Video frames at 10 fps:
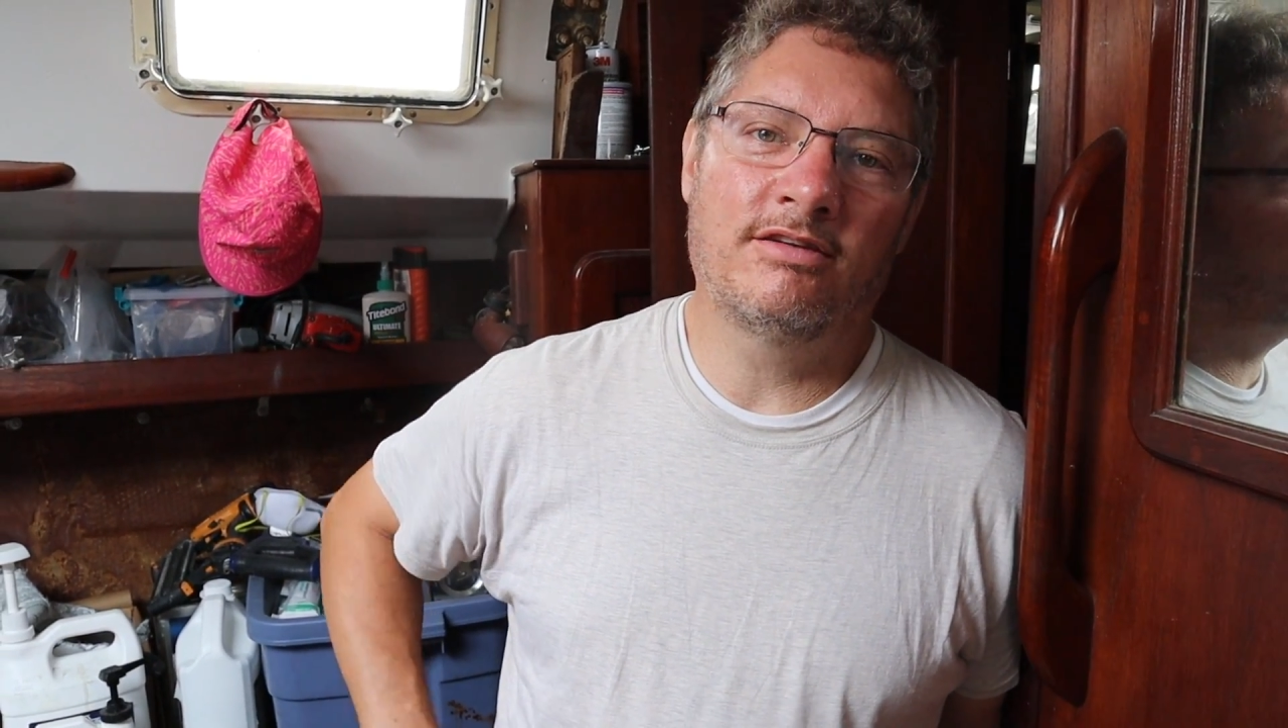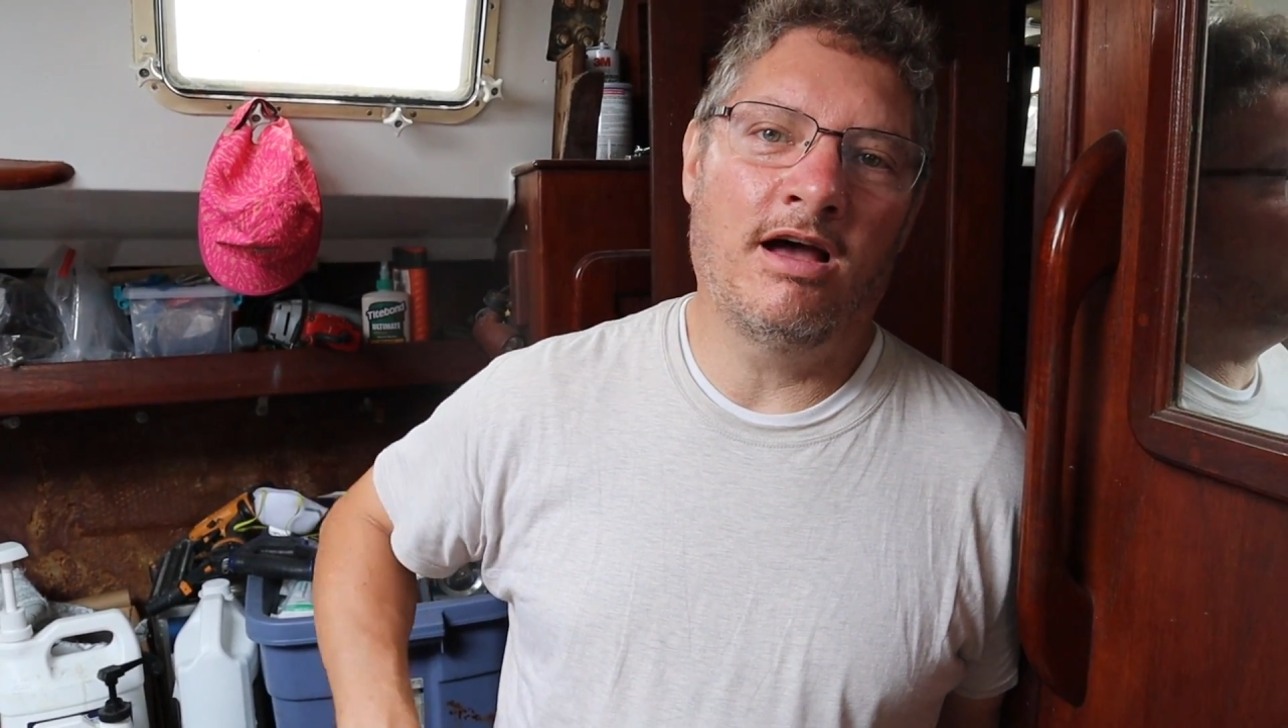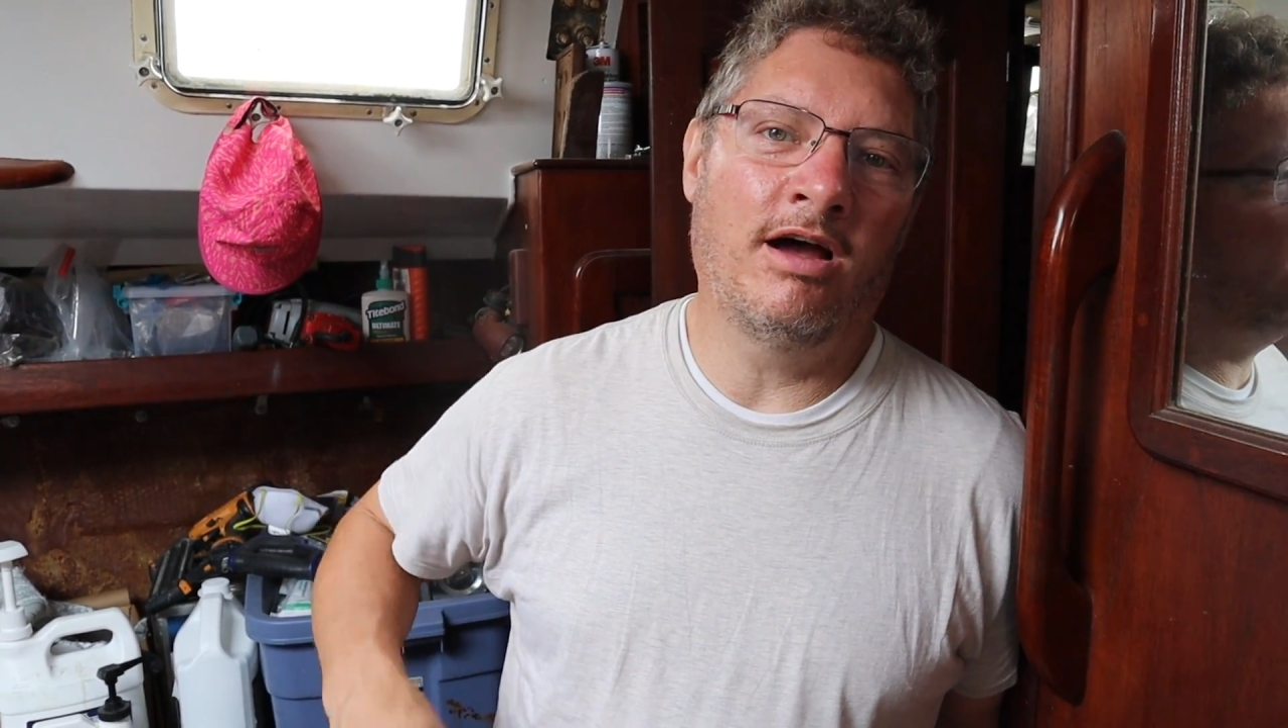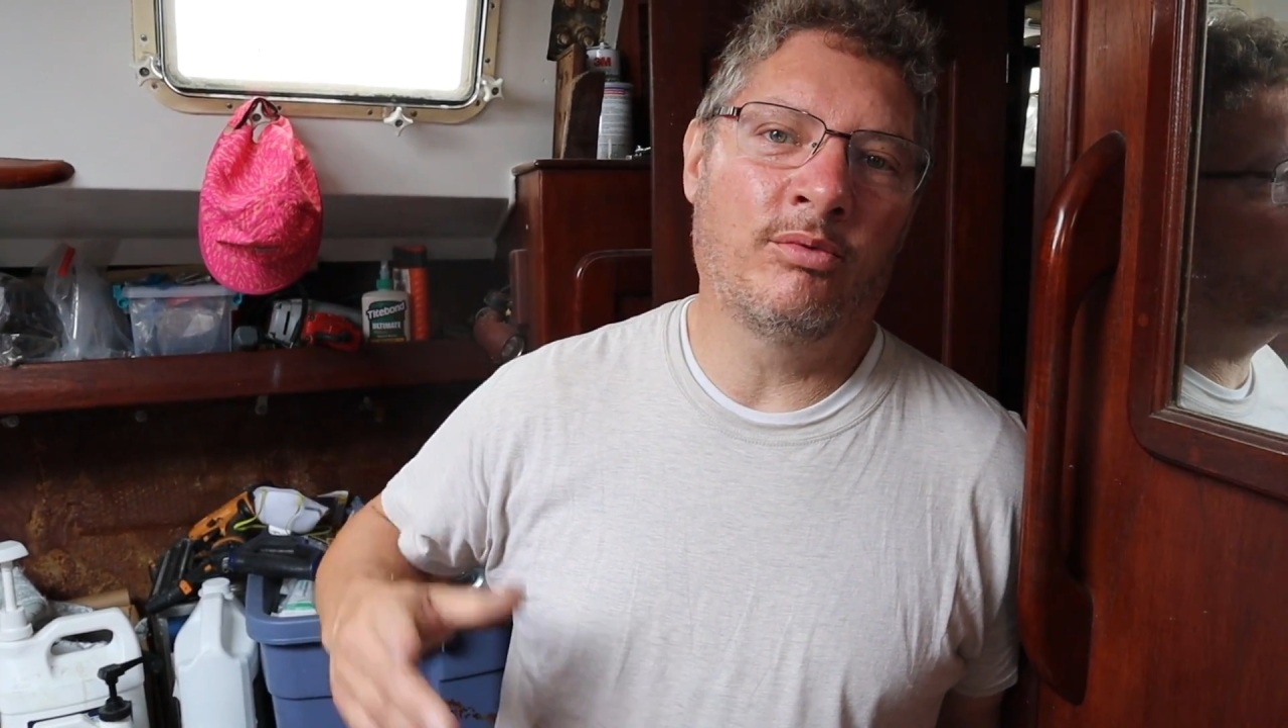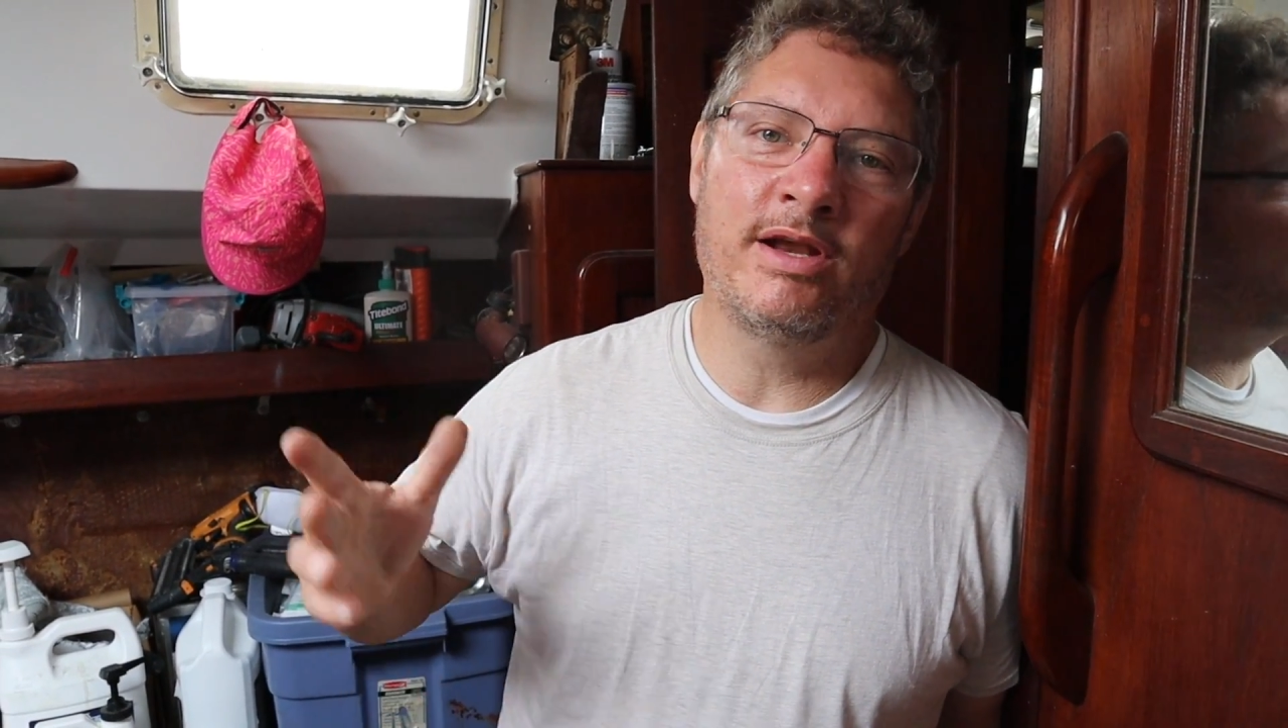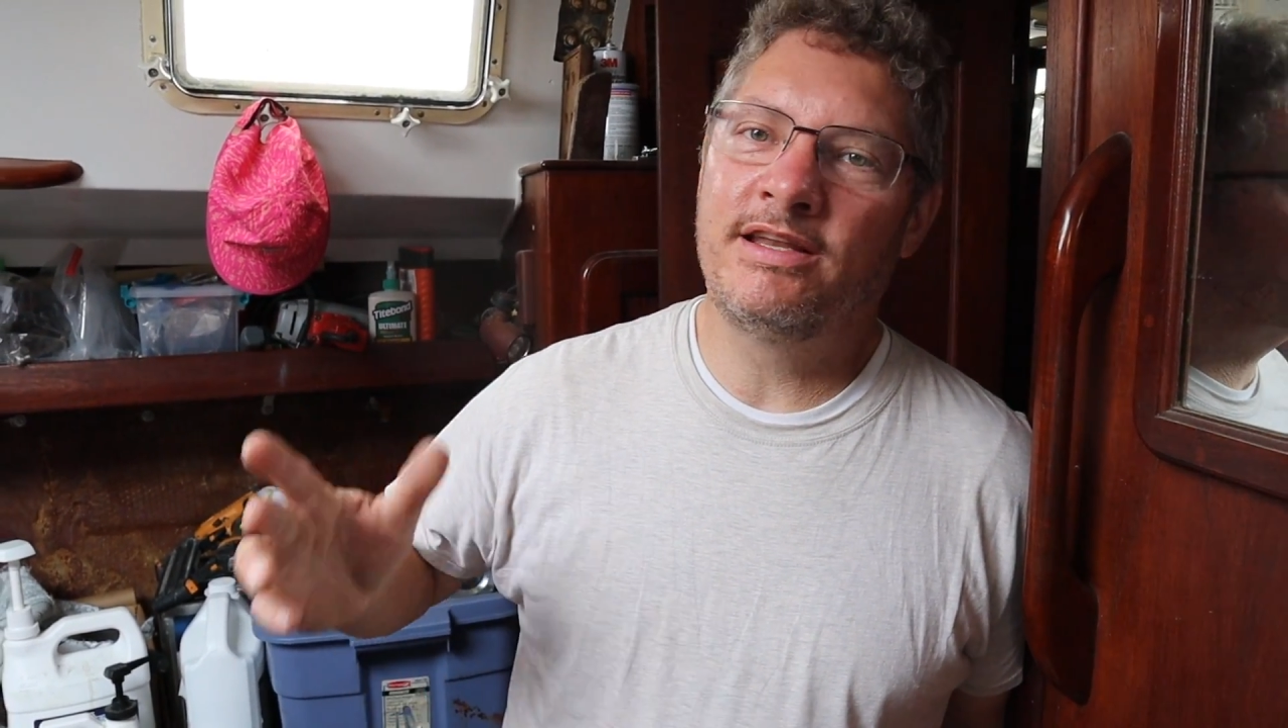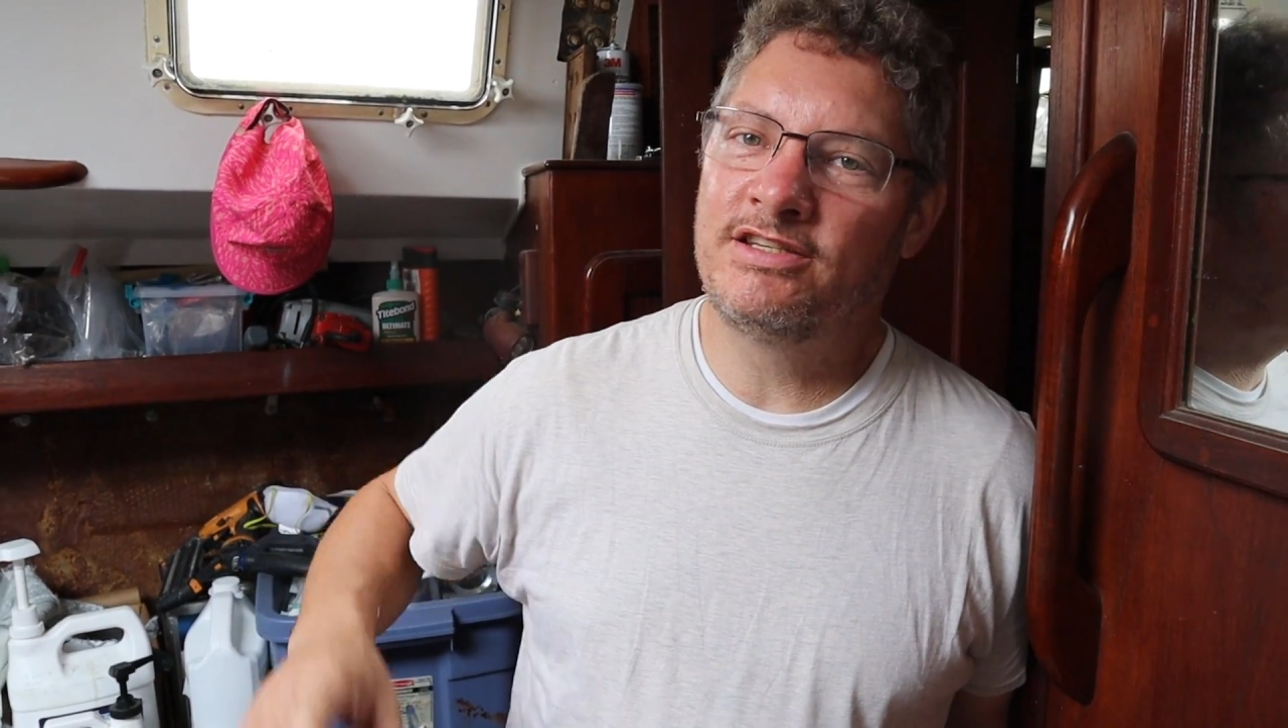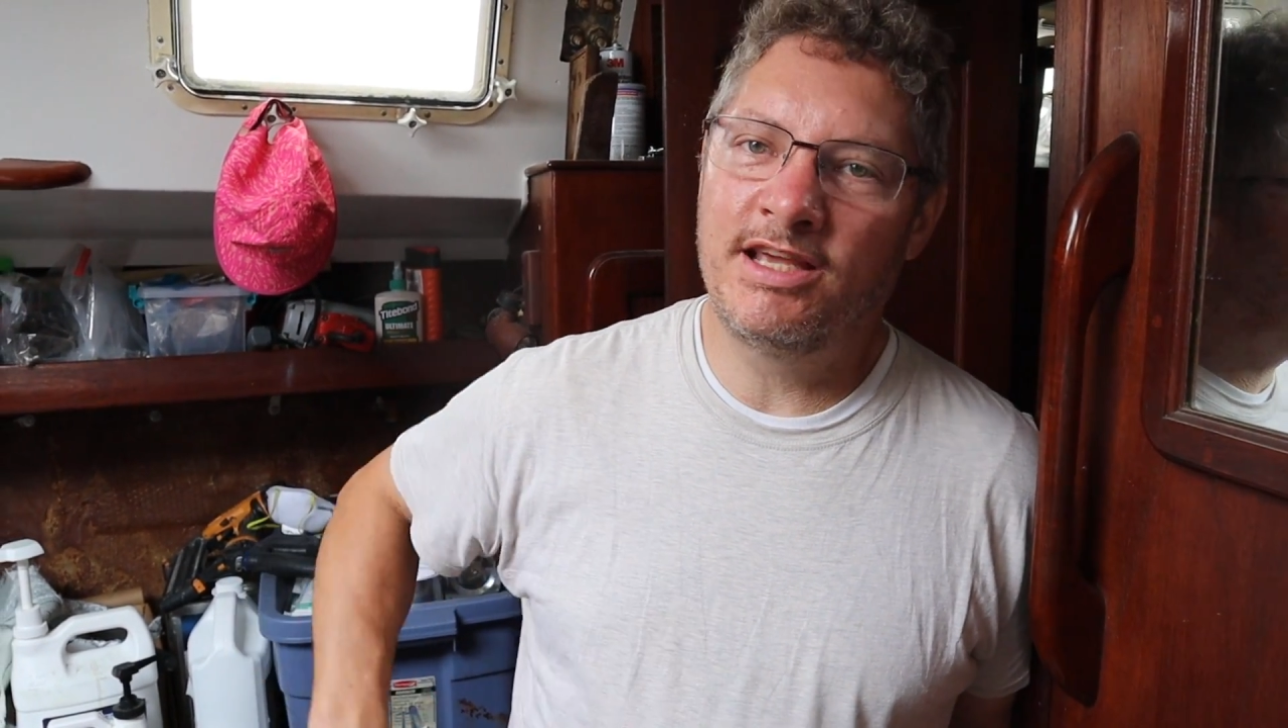reading